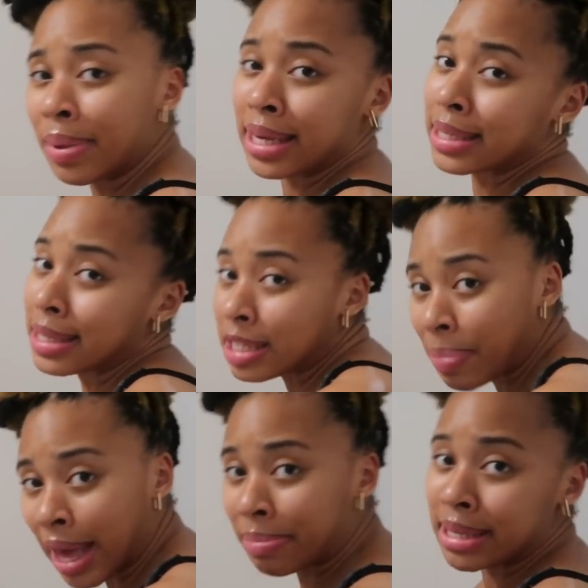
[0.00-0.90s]
because these
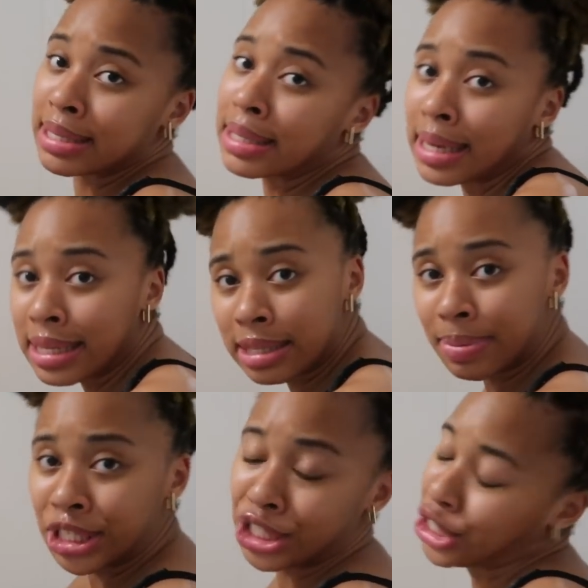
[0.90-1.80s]
babies need to
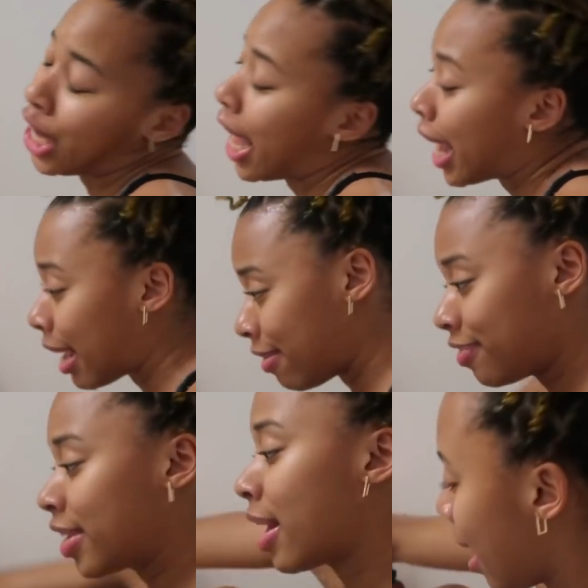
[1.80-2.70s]
be shaved.